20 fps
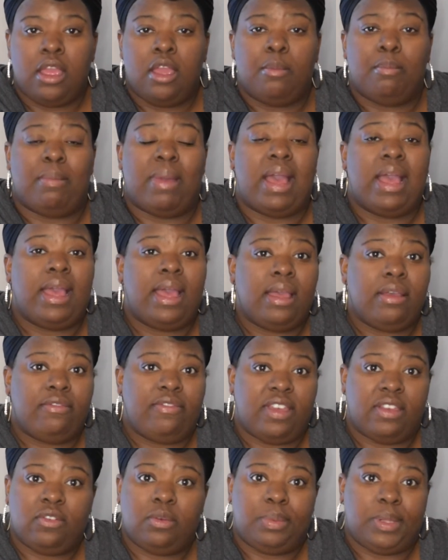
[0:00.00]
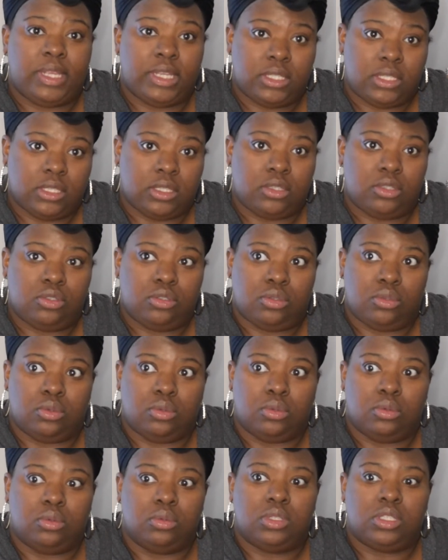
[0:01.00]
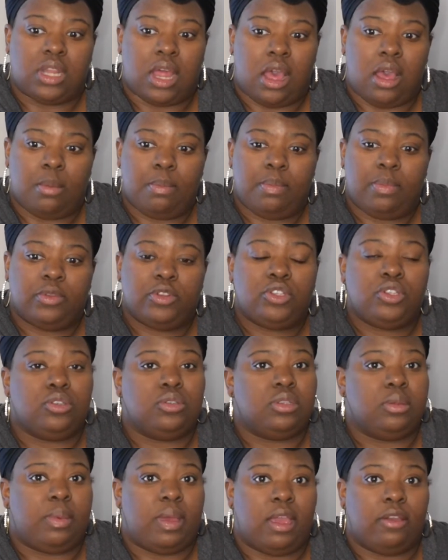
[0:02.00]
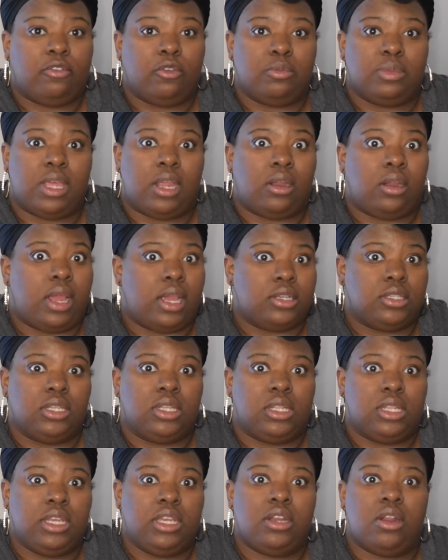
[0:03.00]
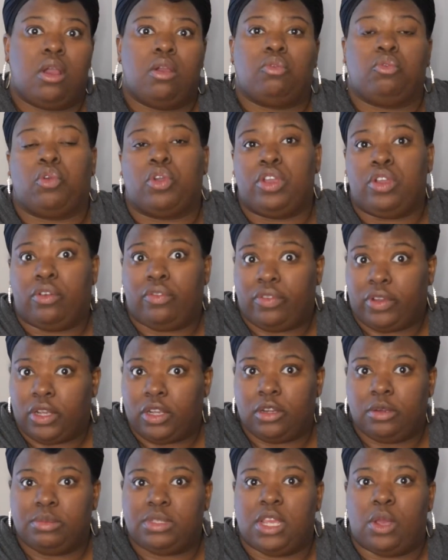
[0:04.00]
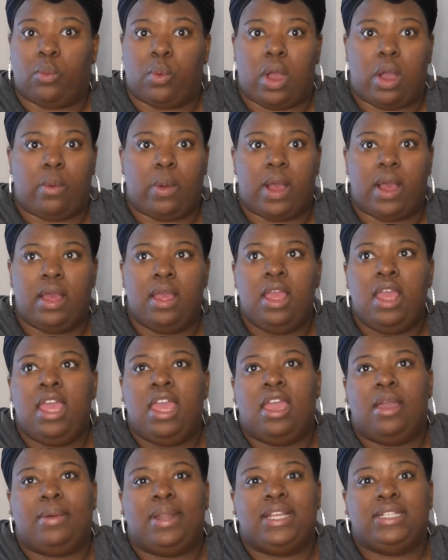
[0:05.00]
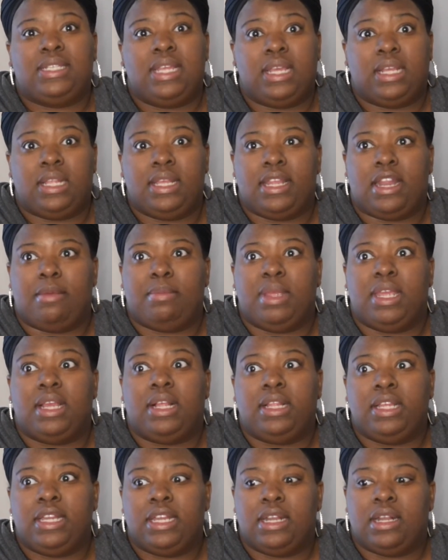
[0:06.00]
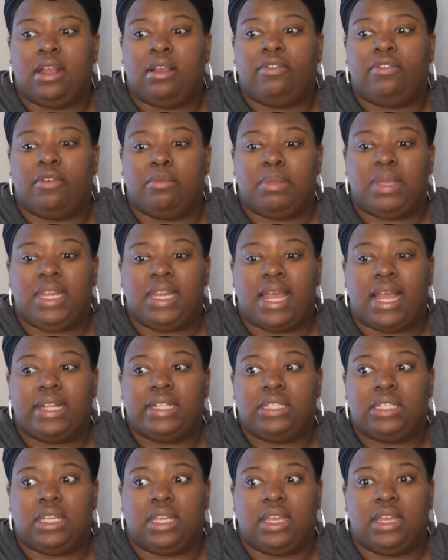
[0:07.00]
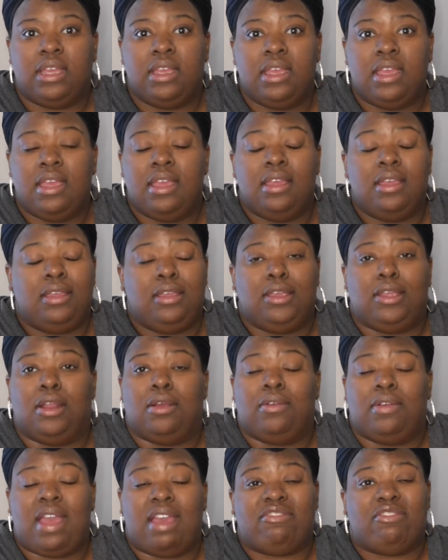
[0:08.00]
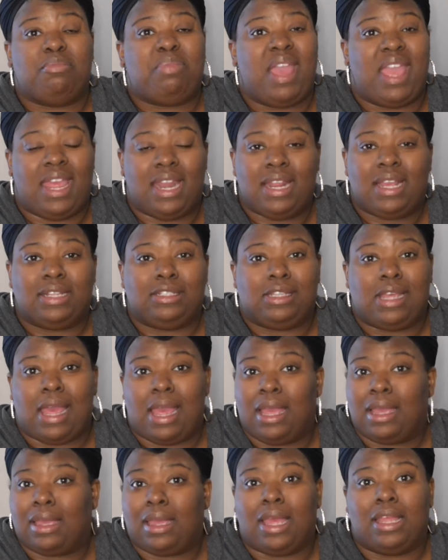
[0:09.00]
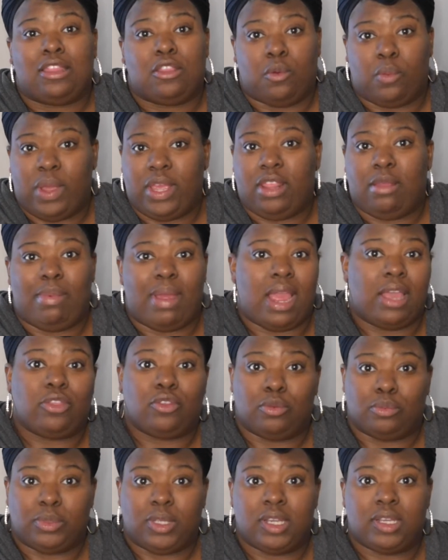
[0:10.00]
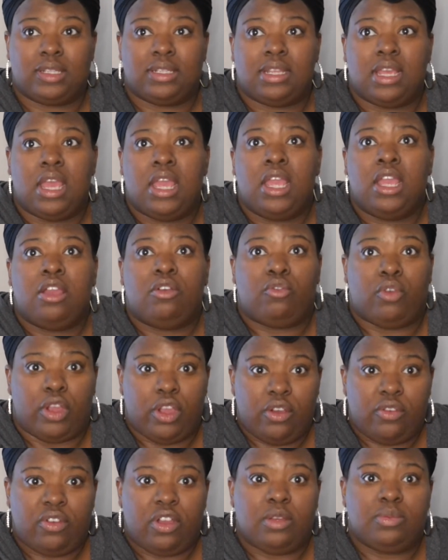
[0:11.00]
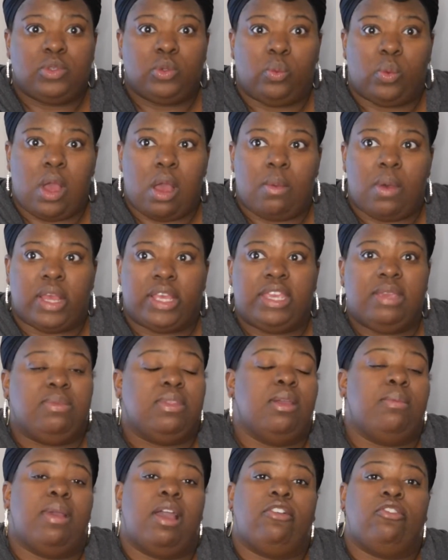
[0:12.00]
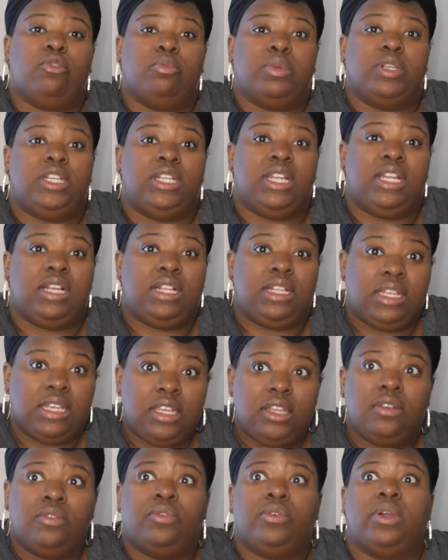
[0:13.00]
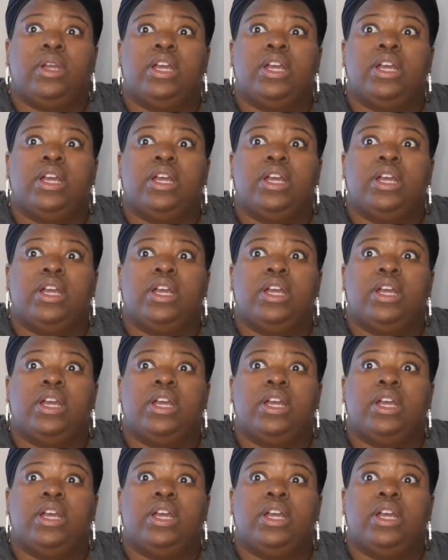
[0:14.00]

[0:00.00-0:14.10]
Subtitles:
My favorite places to stop to use a bathroom that are actually clean are Royal Farms and Wawa. And when I say clean, I mean clean enough for me not to you know, have a panic attack at the way the bathroom looks. Royal Farms and Wawa keep their bathroom pretty clean for